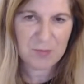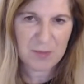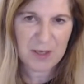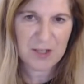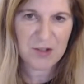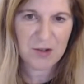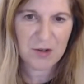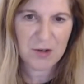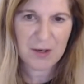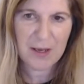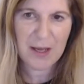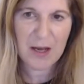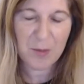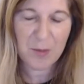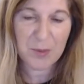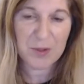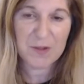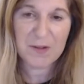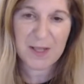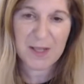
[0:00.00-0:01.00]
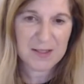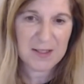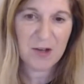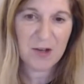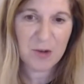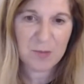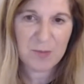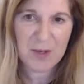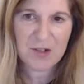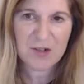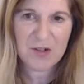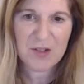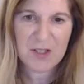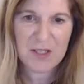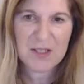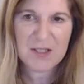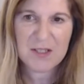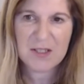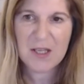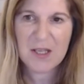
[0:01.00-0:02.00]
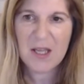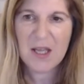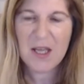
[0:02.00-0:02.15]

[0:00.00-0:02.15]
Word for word: major output, and that's how you measure this.